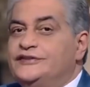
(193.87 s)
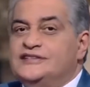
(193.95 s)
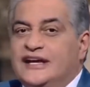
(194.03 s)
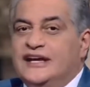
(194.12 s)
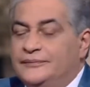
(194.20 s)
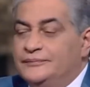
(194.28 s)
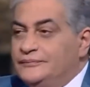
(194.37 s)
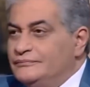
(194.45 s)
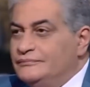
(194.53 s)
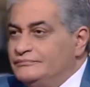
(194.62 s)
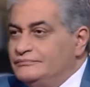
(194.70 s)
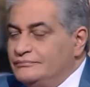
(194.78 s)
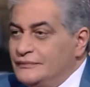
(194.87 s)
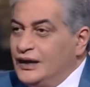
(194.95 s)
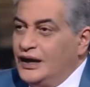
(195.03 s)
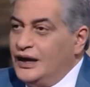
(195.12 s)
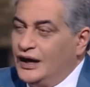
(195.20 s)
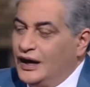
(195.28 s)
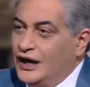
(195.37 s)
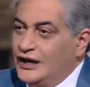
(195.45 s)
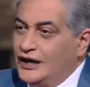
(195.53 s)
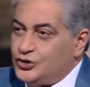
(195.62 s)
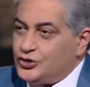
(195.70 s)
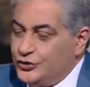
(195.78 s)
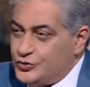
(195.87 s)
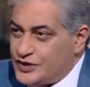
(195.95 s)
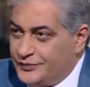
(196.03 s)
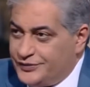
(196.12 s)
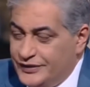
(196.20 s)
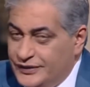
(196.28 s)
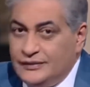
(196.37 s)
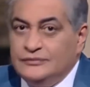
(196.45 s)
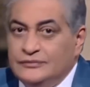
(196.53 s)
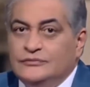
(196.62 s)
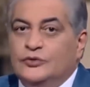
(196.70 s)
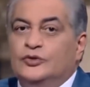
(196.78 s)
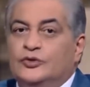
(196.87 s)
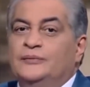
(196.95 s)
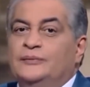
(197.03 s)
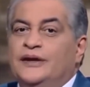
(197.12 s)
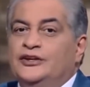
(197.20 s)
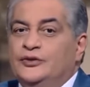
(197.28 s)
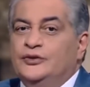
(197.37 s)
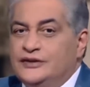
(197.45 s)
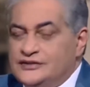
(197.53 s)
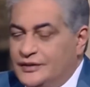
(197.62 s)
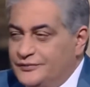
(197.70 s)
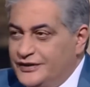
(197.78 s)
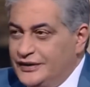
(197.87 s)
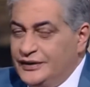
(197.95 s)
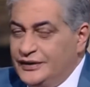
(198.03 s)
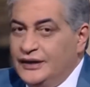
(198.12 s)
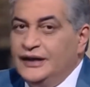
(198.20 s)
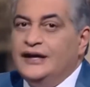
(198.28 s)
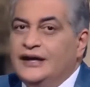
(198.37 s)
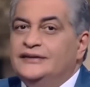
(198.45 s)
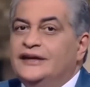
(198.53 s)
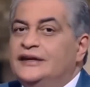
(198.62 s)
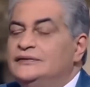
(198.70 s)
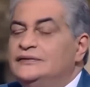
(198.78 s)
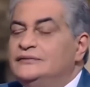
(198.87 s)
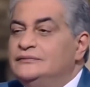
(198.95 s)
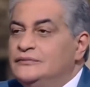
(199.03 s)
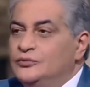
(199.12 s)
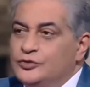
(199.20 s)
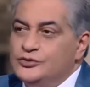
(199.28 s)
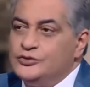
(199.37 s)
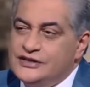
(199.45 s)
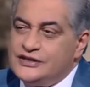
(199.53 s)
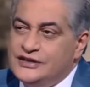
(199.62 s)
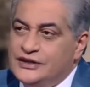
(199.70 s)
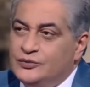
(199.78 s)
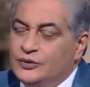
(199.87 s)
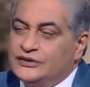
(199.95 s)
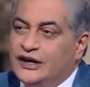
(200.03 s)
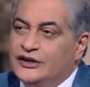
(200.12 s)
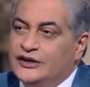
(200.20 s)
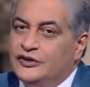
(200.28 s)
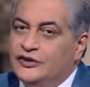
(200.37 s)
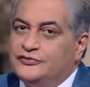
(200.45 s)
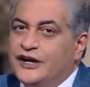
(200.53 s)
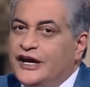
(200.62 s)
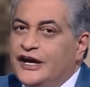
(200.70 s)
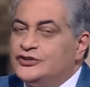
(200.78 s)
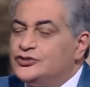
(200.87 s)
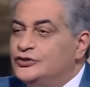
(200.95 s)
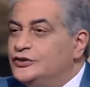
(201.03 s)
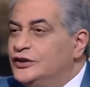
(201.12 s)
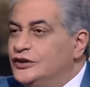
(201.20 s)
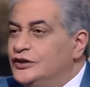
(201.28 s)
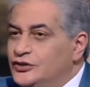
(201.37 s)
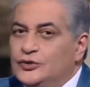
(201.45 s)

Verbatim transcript: try this game. I'll show you something, or I'll make you hear something, and then we'll see what kind of reaction